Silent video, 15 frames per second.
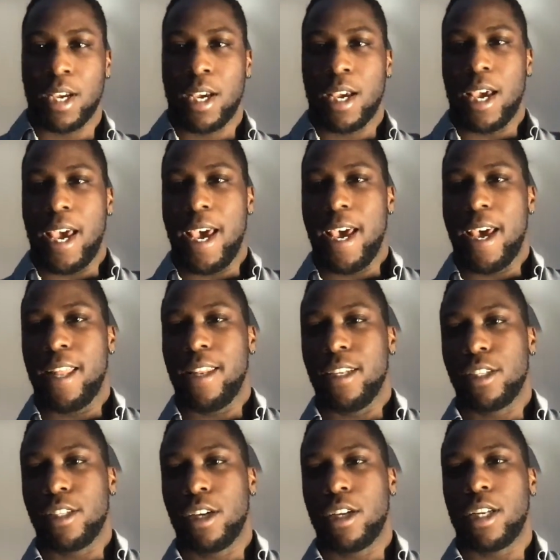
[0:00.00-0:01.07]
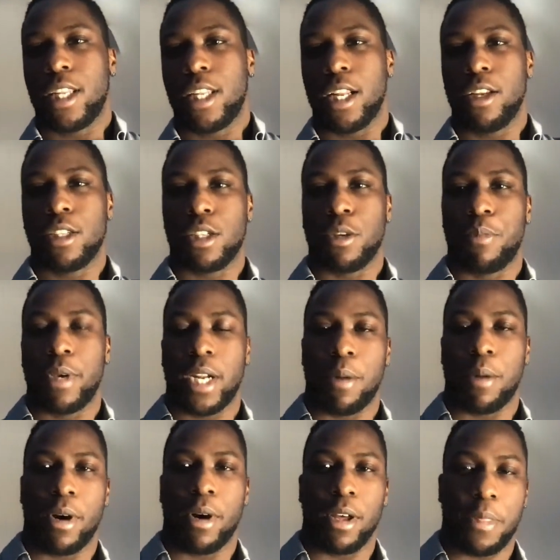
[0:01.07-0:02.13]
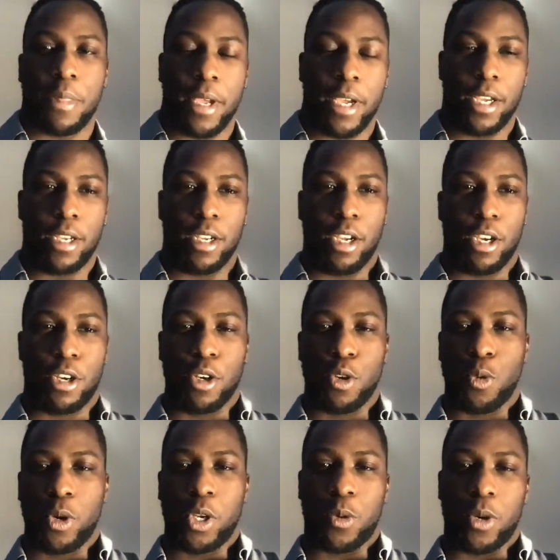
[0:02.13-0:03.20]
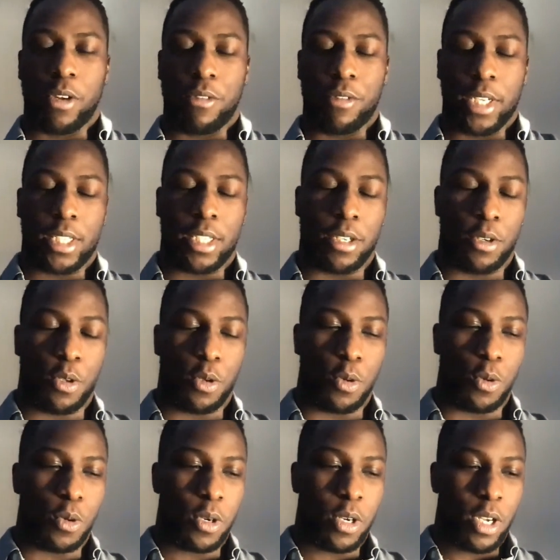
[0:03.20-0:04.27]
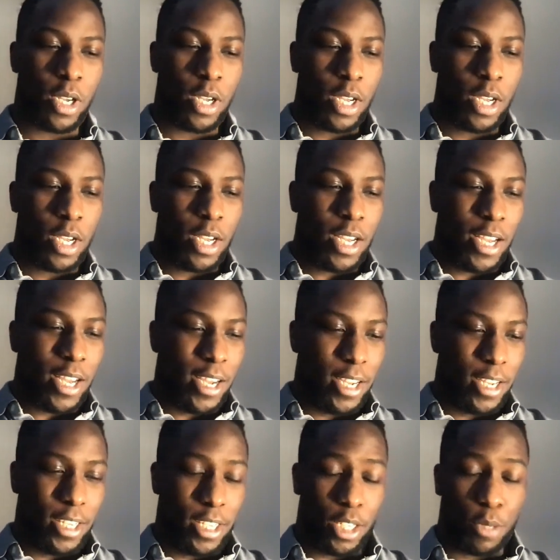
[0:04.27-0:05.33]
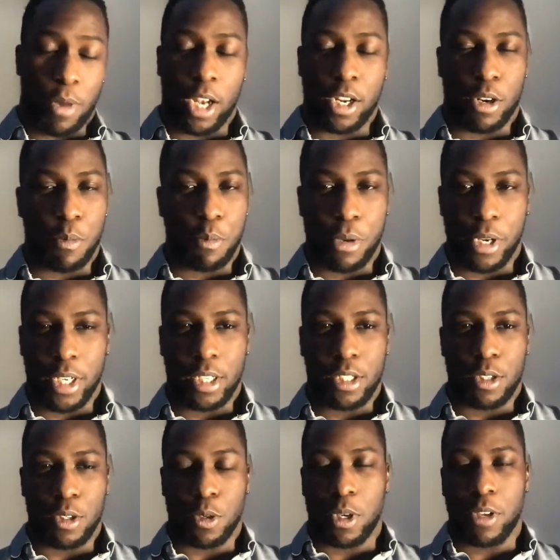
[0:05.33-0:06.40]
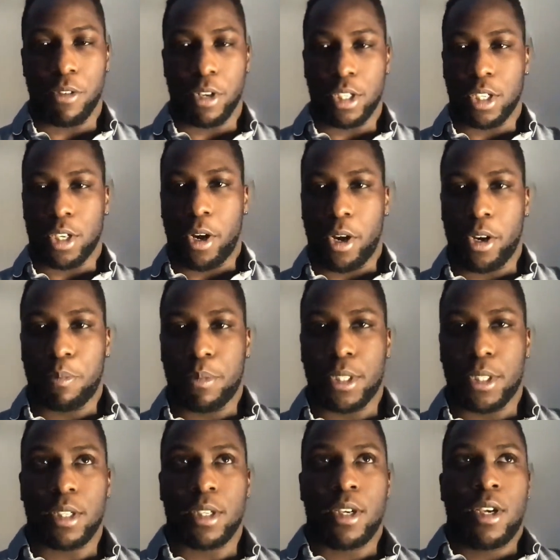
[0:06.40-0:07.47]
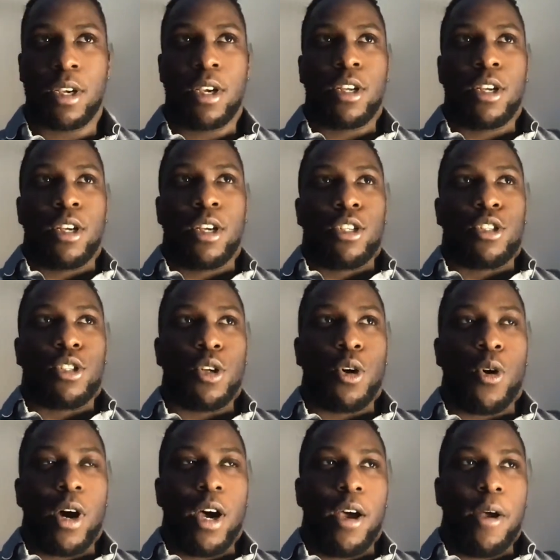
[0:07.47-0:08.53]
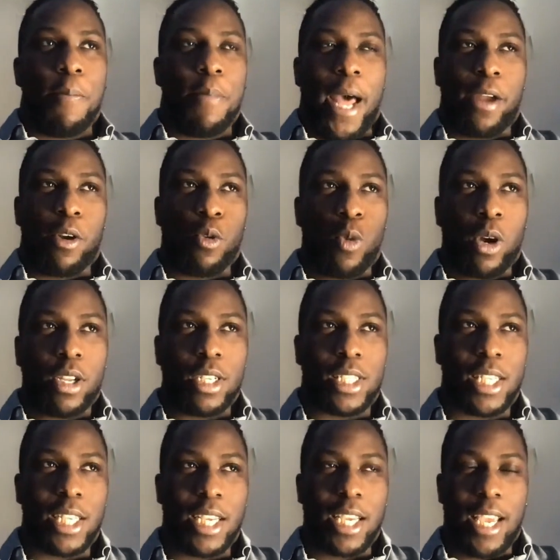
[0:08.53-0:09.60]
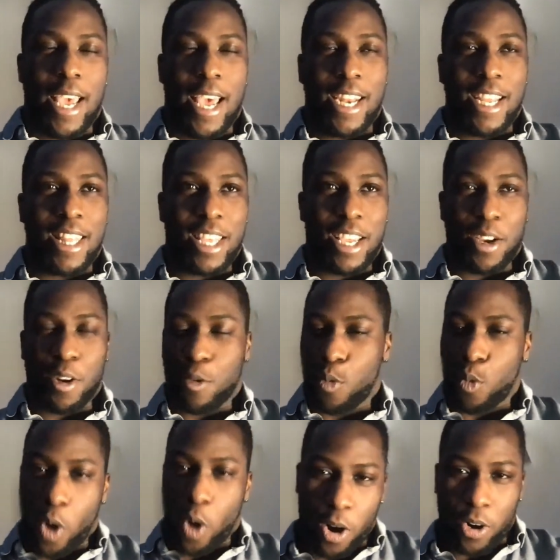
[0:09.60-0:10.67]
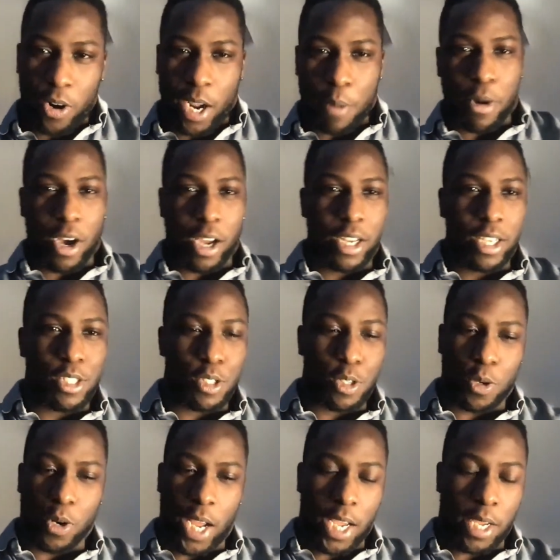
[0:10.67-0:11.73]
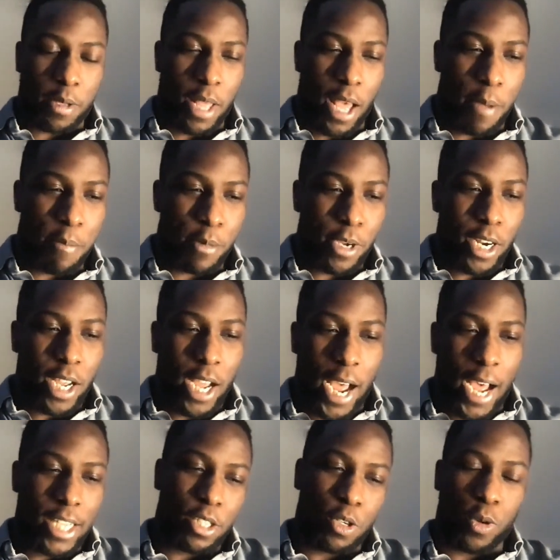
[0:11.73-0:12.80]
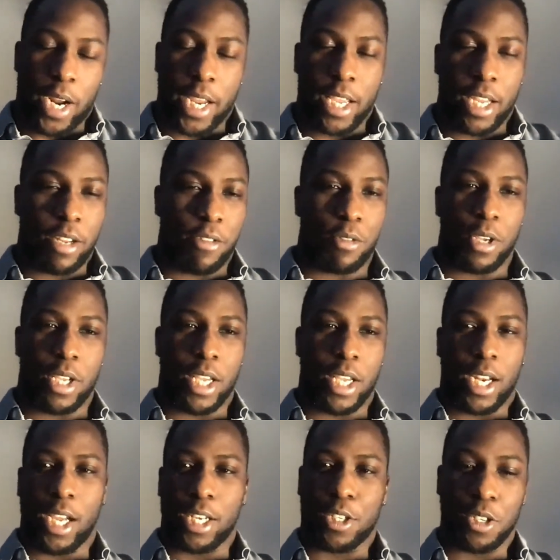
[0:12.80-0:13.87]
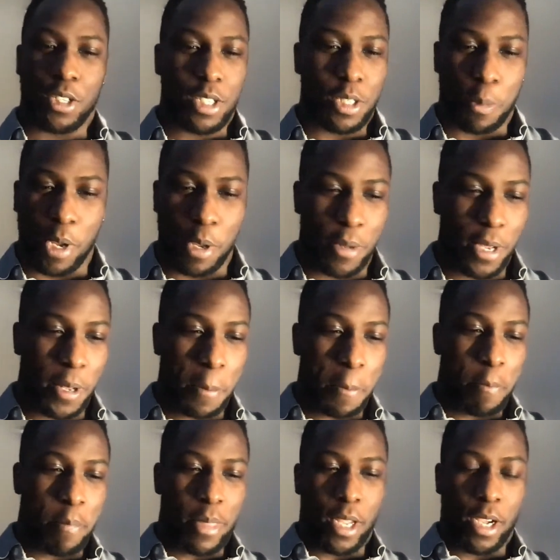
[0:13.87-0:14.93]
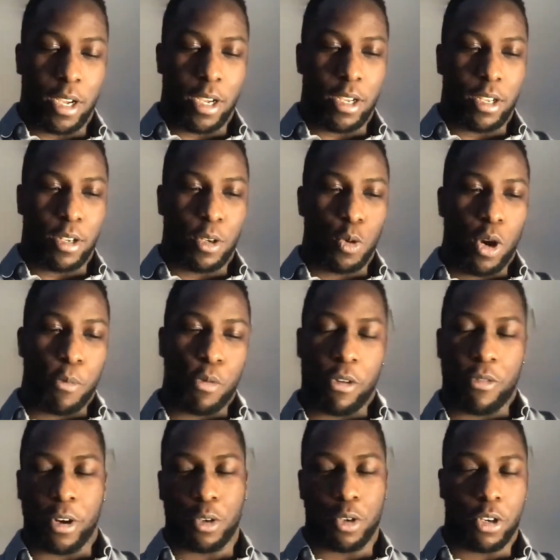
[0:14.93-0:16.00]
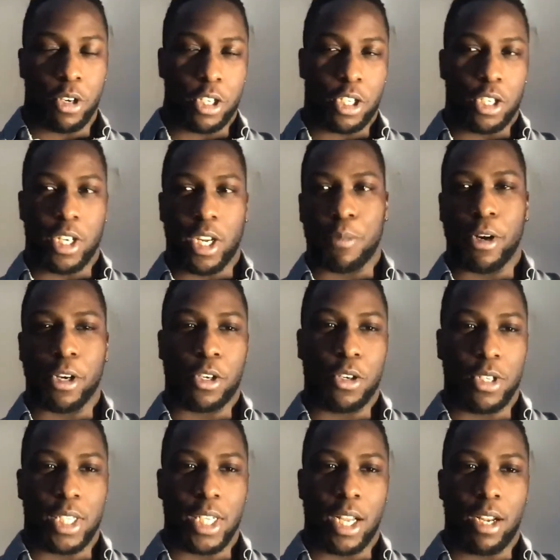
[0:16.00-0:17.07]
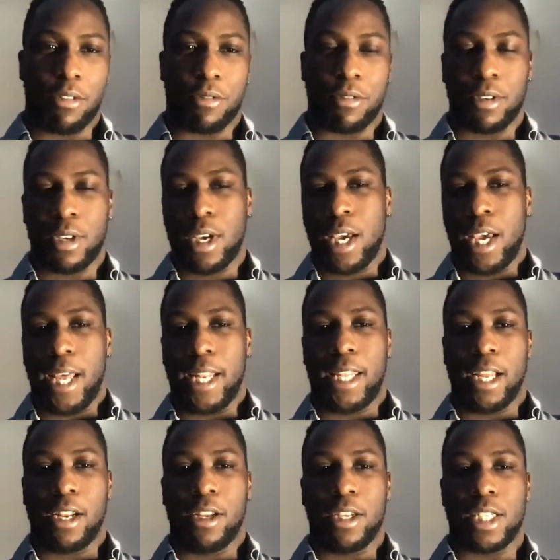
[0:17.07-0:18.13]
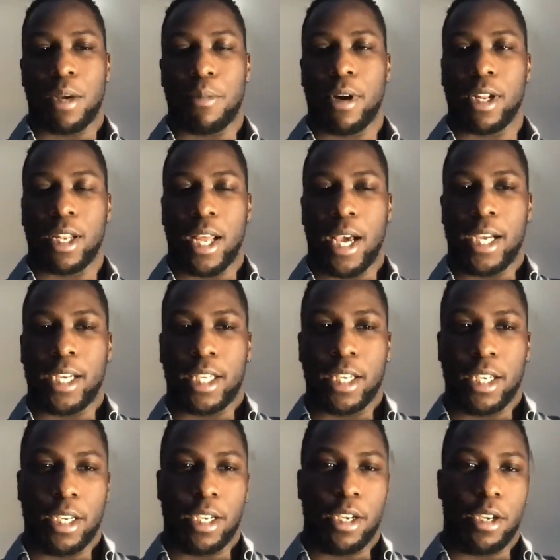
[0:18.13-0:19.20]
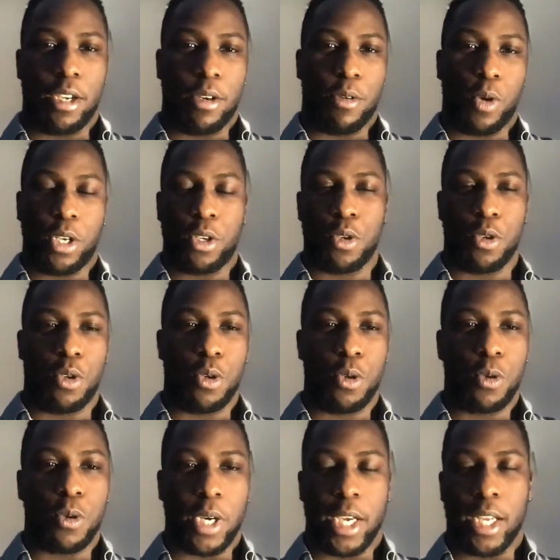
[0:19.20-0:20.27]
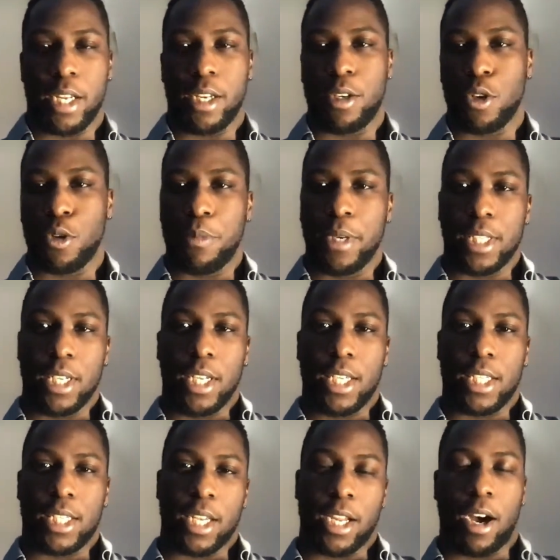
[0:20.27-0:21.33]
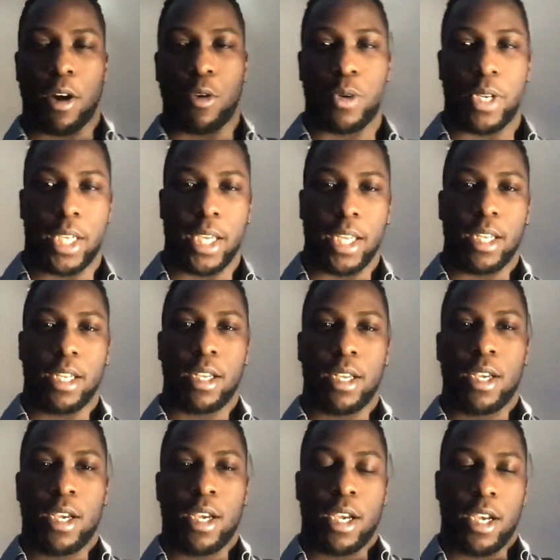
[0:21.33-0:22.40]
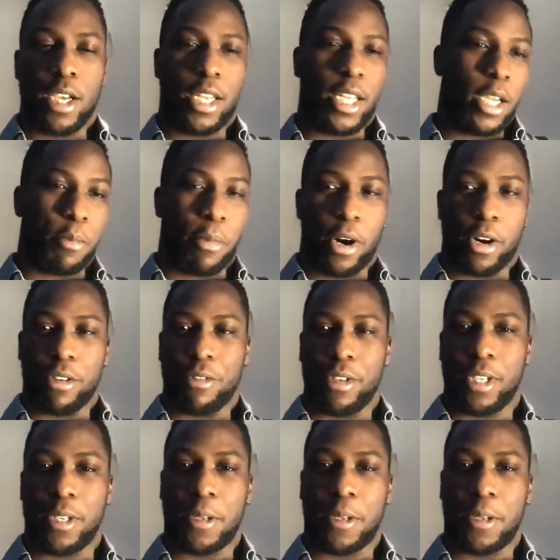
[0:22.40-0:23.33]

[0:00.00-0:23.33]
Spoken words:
and he's gonna tell us a bit about a good way to invest into small companies, so even startups. So I don't want to say anything wrong about it. So like I'm gonna ask Ryan if you can like just maybe do a brief introduction about yourself and tell us about like what you do and your business and how we can take part of it.